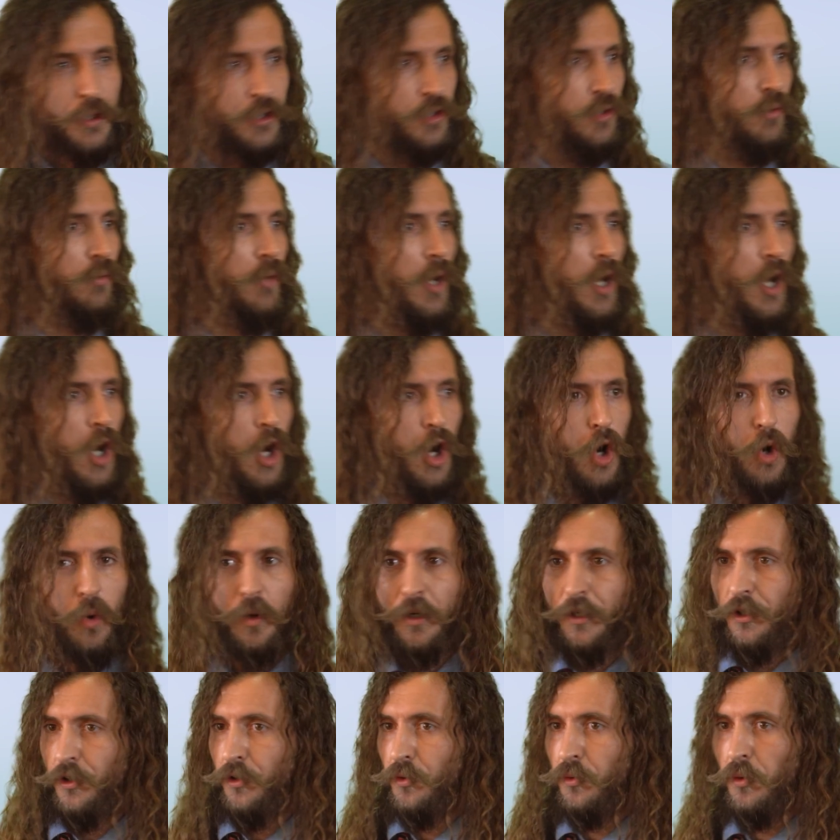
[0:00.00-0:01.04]
which grow
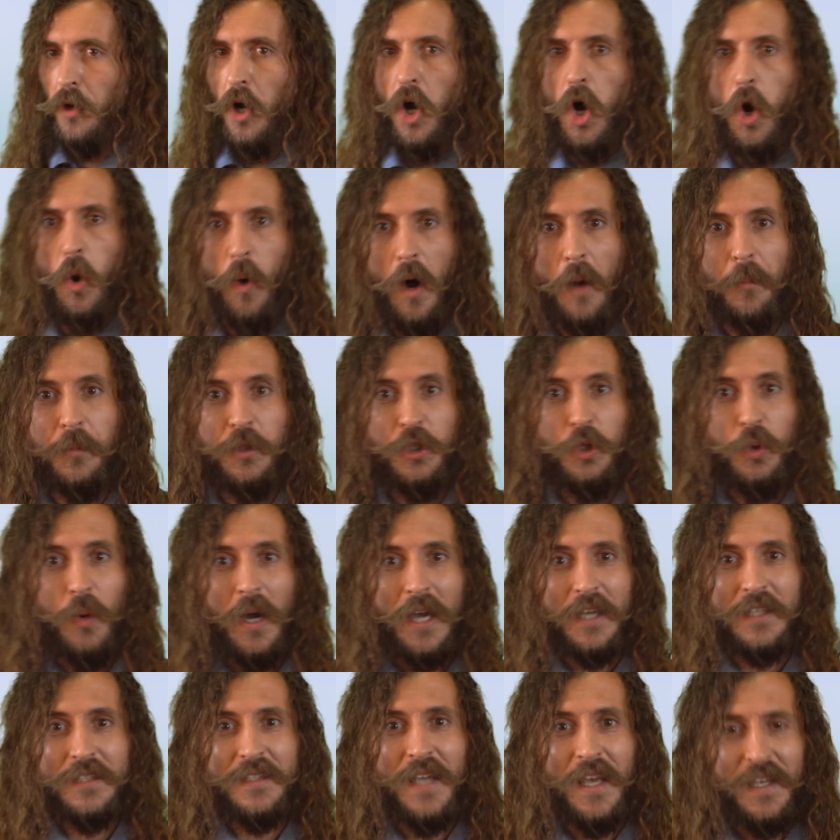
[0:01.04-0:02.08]
and grow up to
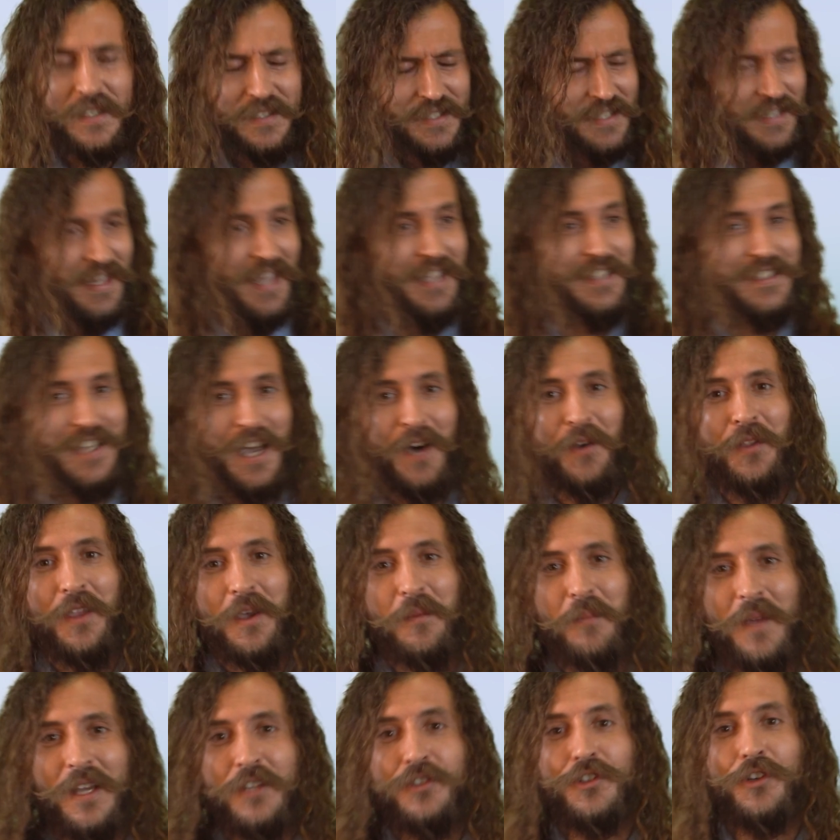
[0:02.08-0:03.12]
excess, and that's how
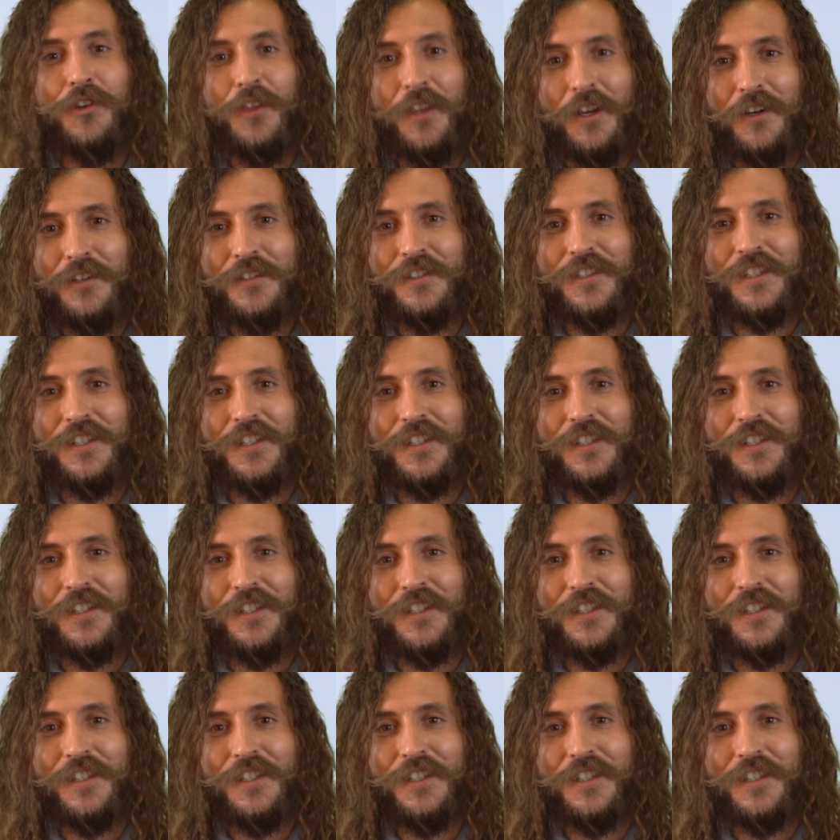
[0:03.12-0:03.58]
they measure their